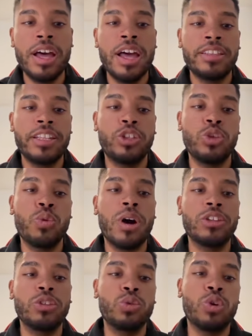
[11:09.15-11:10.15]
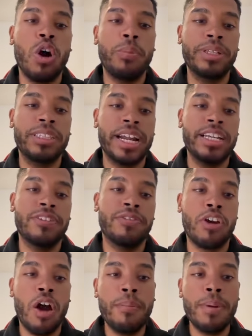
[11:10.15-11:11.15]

that you want to copy trade from.